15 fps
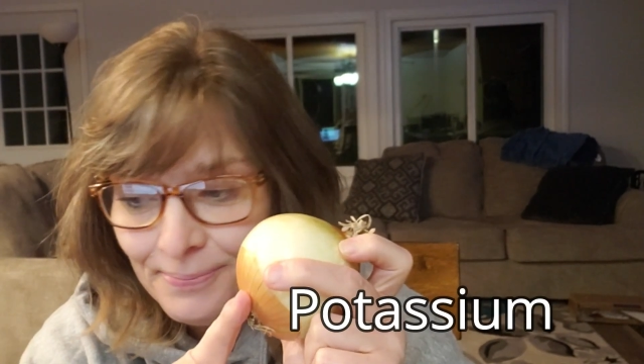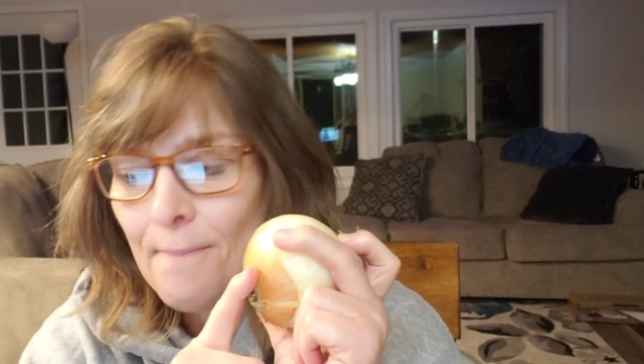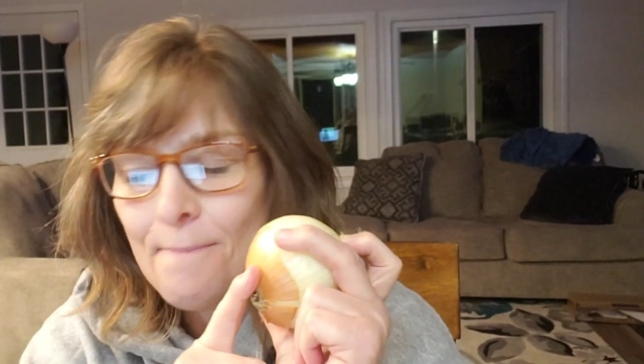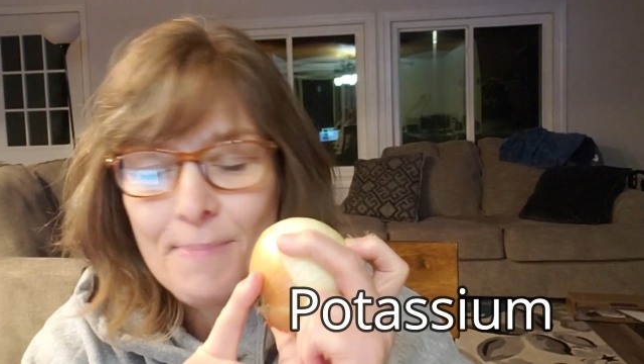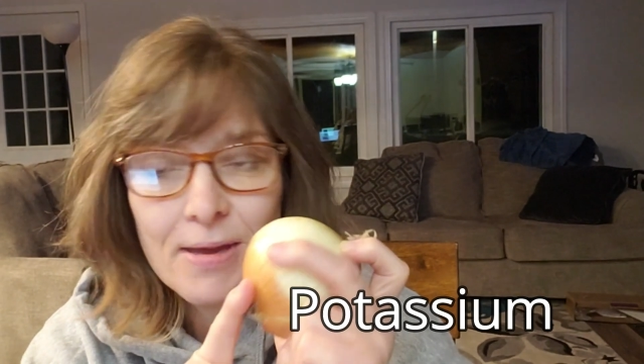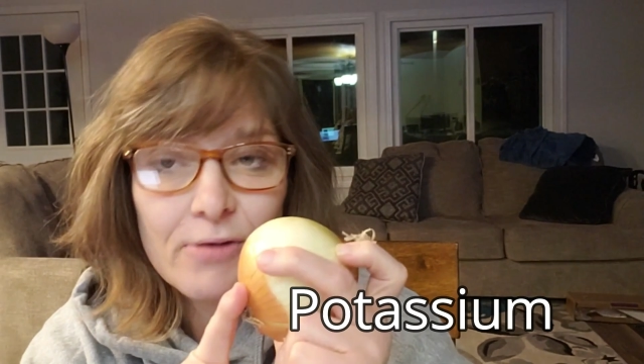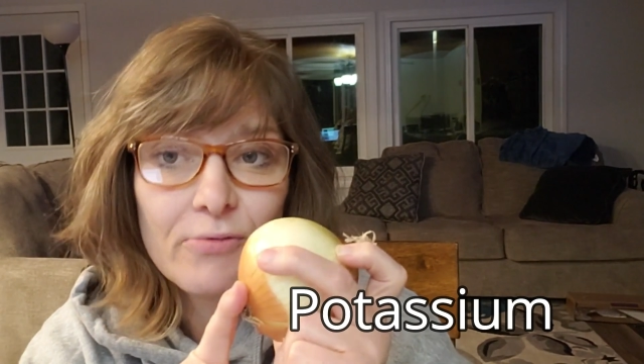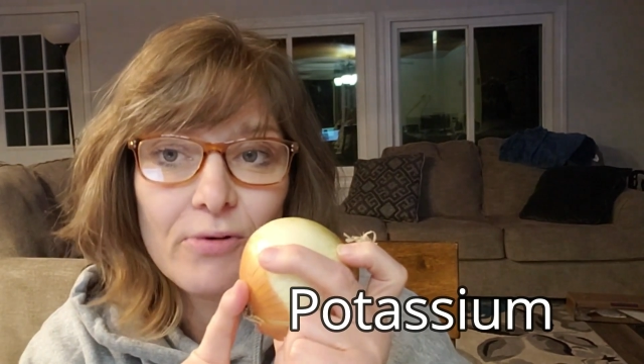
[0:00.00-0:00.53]
a
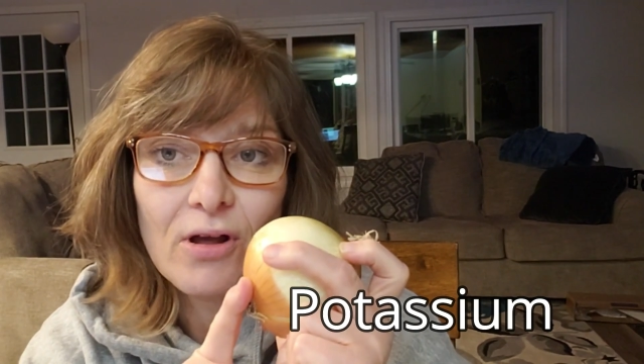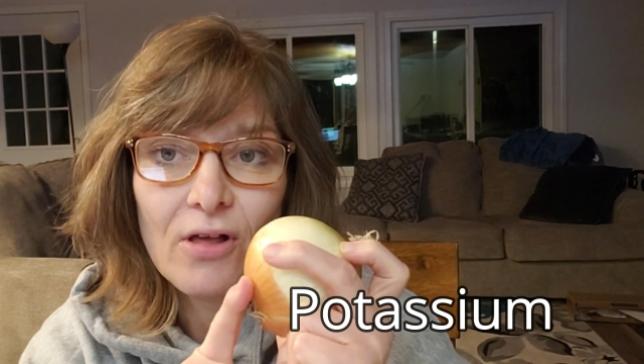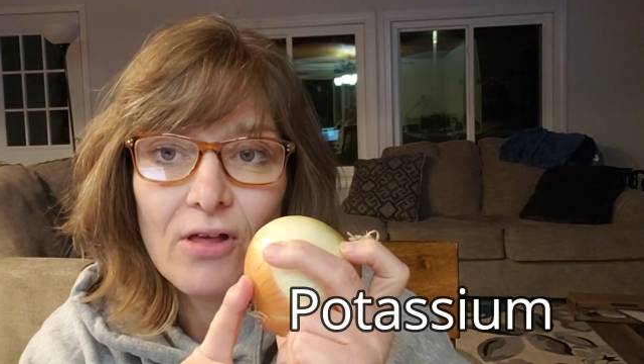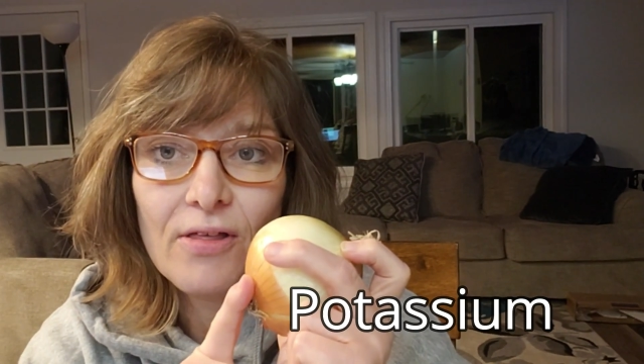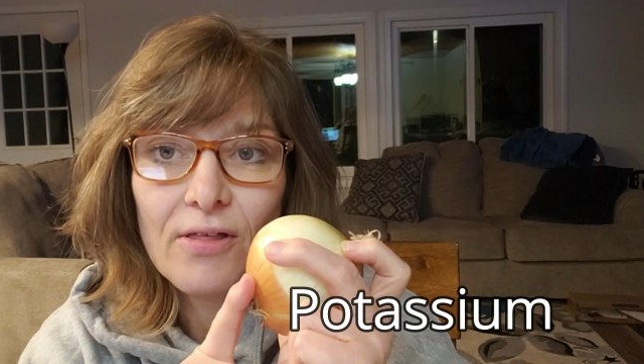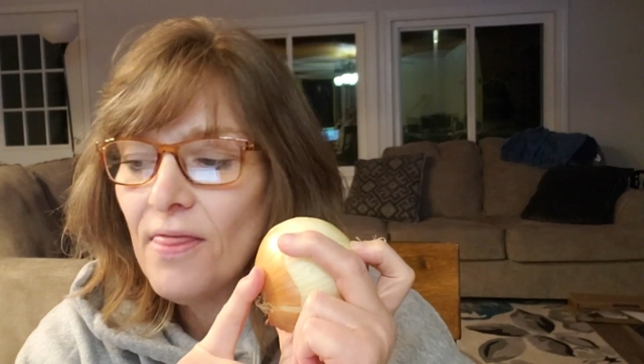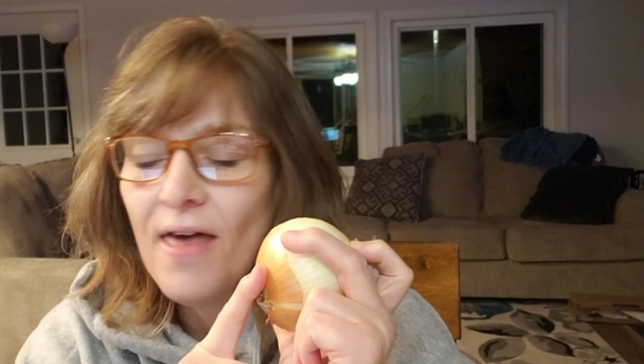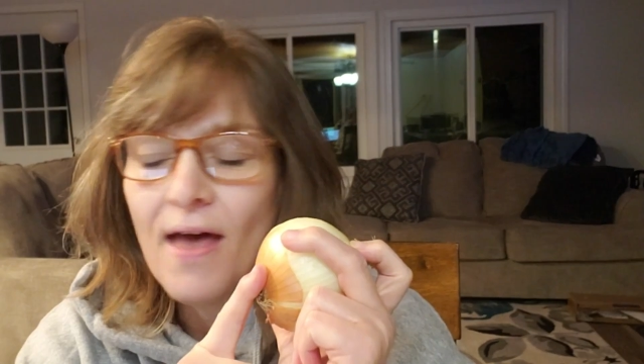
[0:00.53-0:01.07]

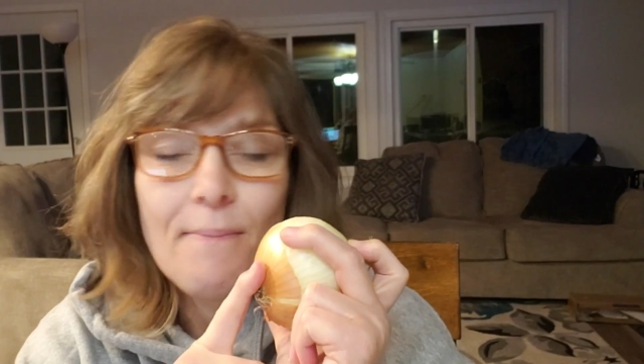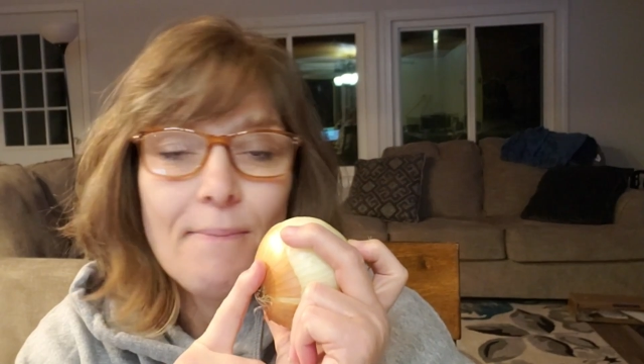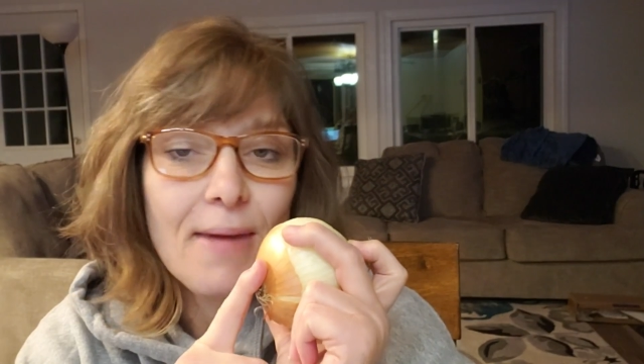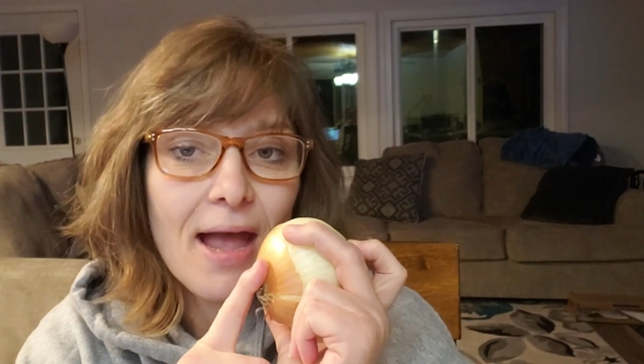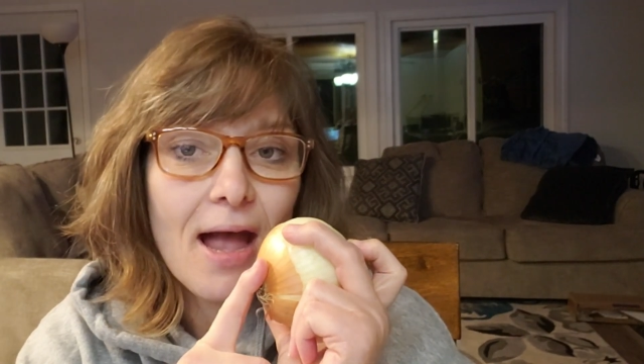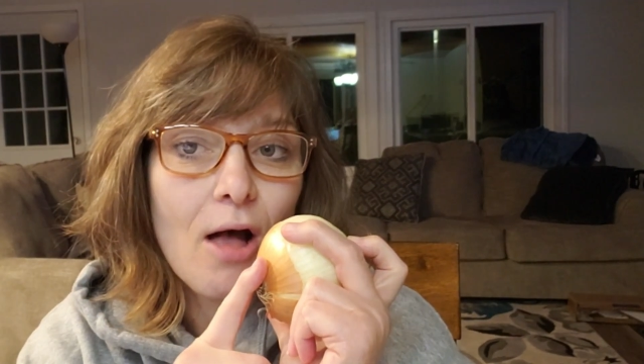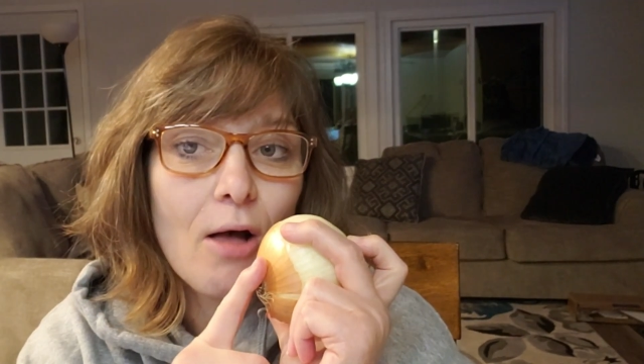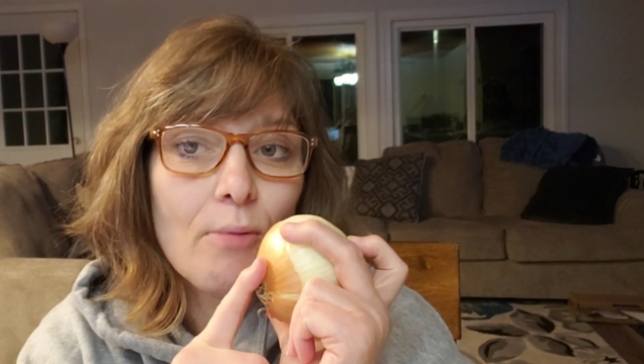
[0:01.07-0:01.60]
mineral that
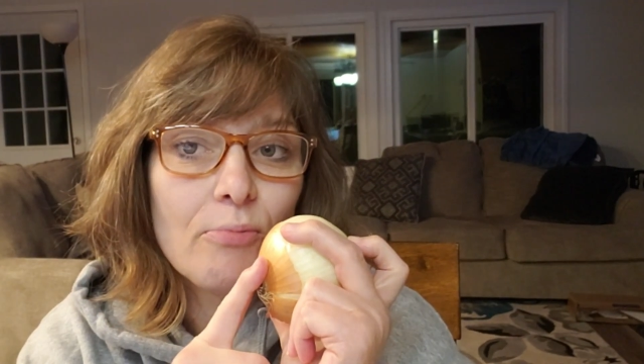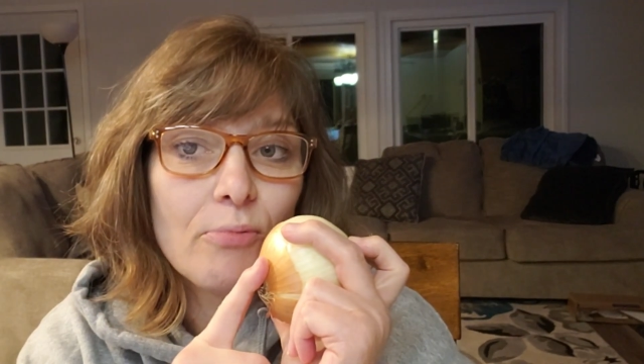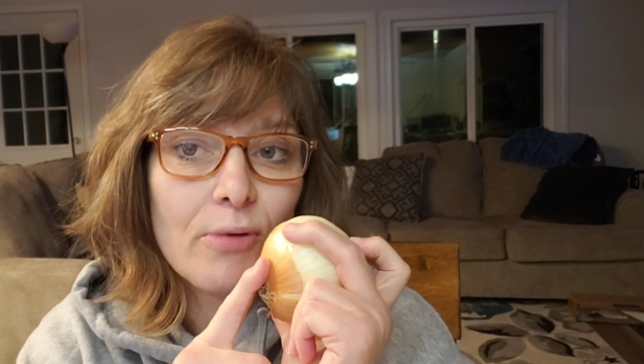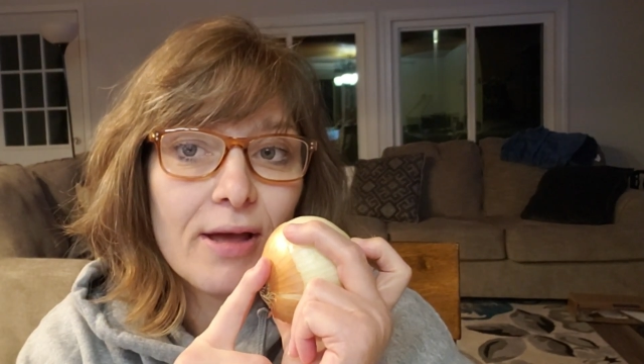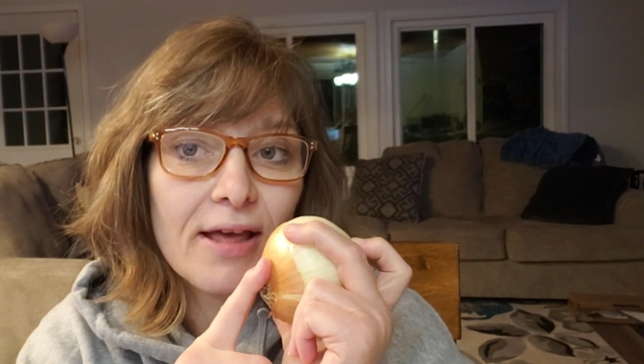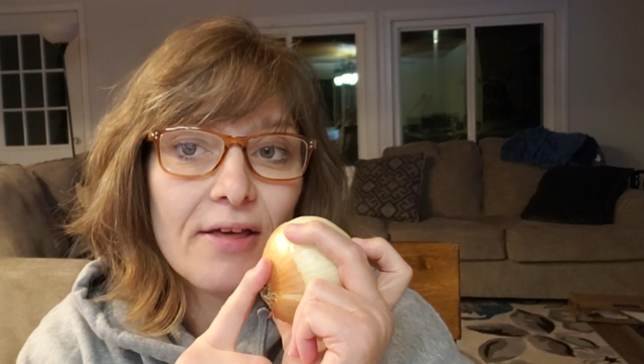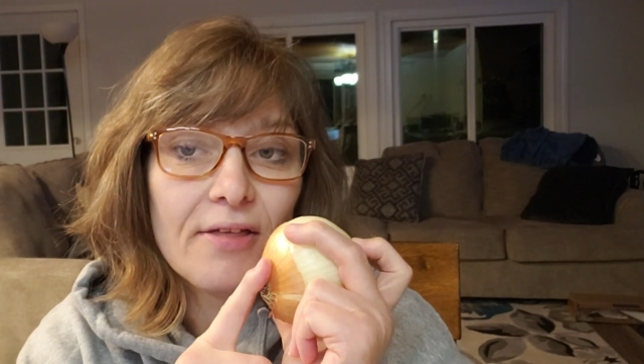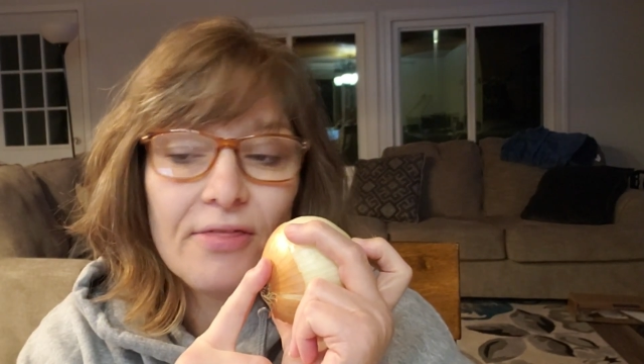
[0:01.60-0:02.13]
may help
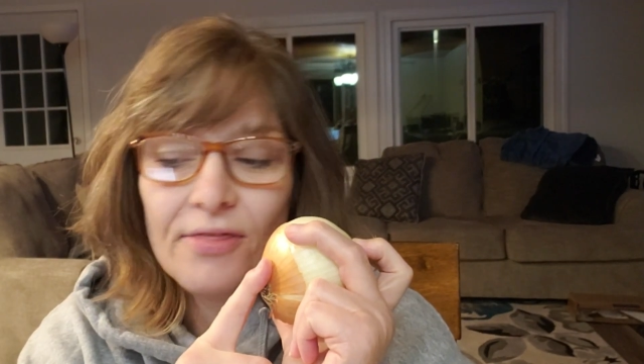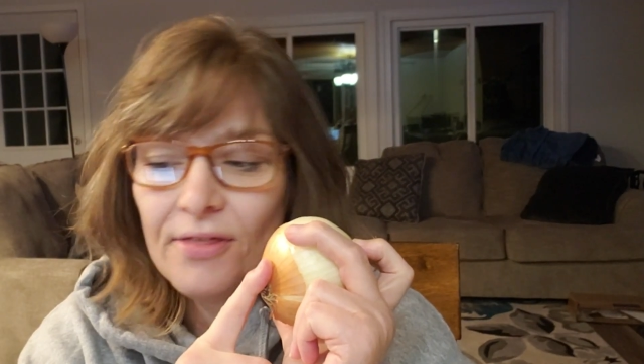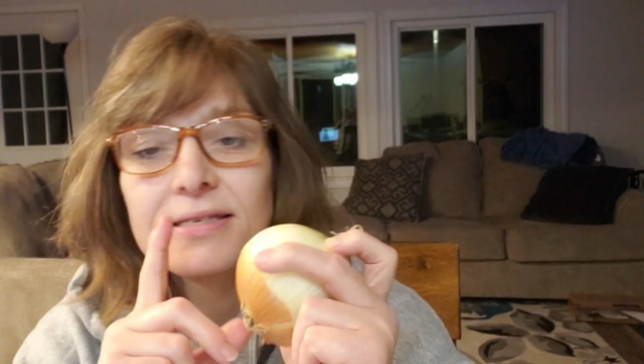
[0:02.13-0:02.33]
with